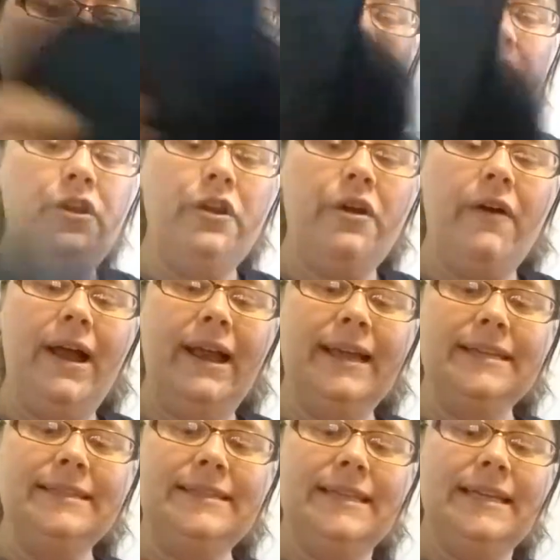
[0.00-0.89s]
you know, I
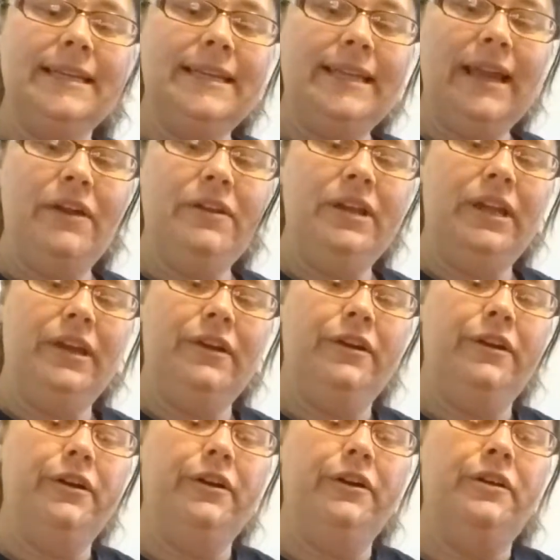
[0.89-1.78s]
can set it down
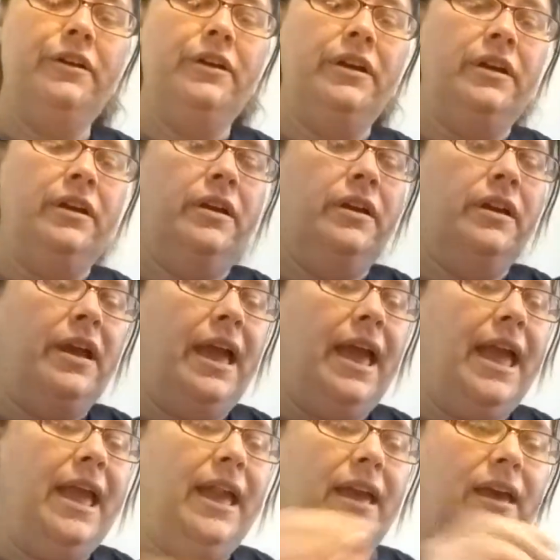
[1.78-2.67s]
here,
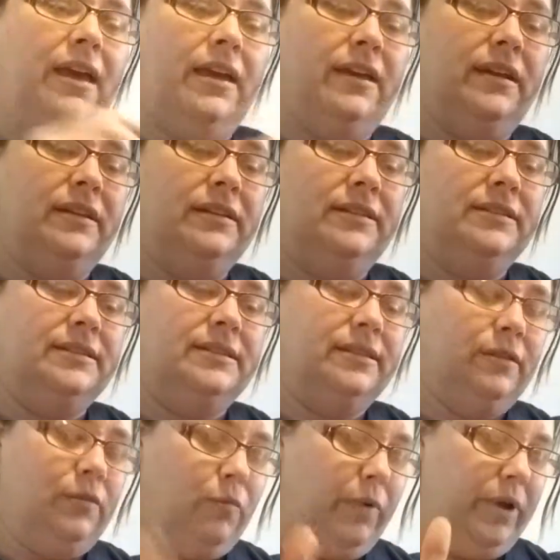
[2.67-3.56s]
and
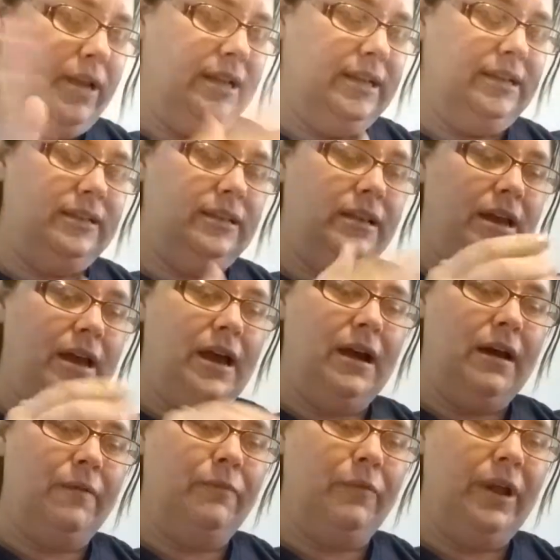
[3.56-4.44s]
when
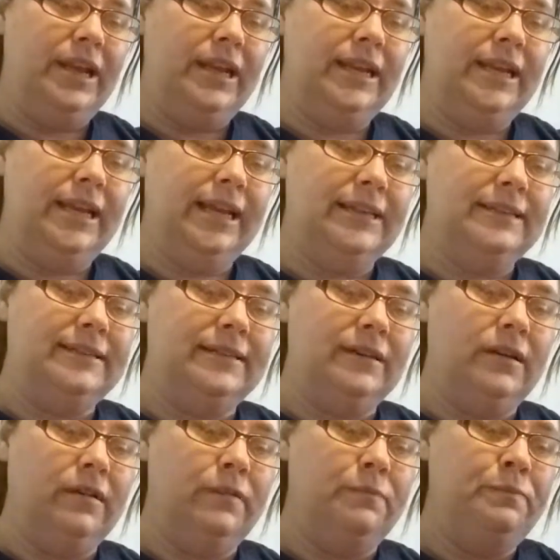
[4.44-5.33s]
I'm ready to get
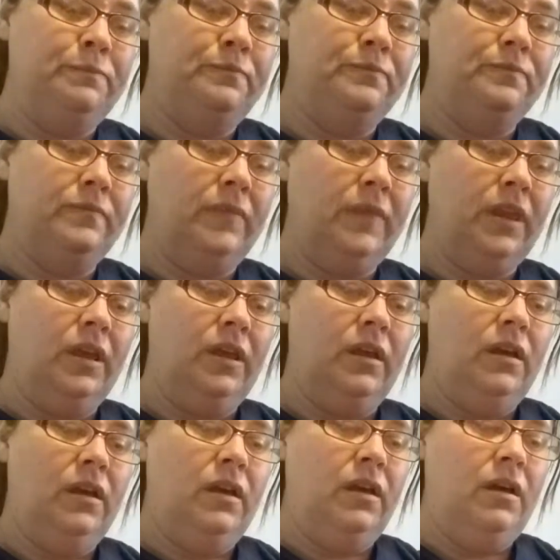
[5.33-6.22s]
some,
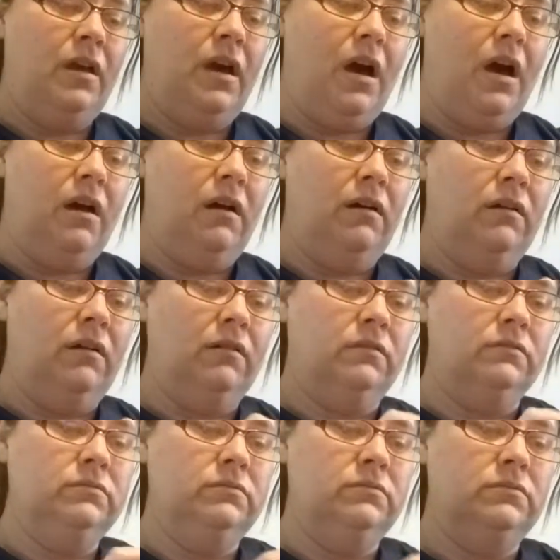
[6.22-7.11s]

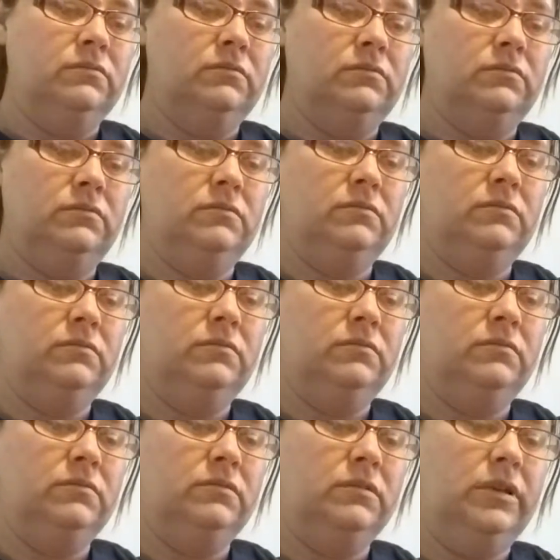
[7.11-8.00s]
I'll
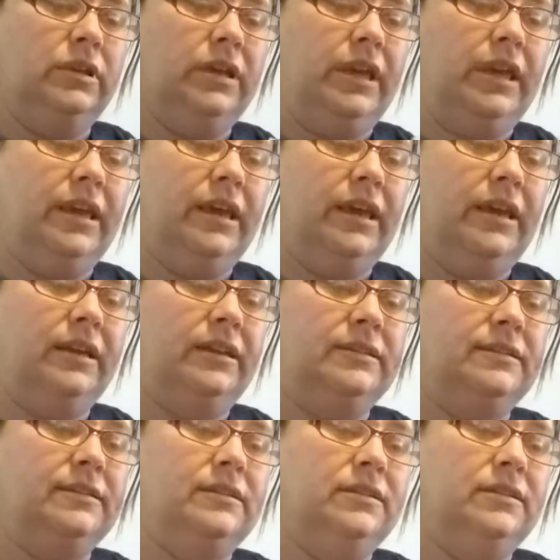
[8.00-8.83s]
get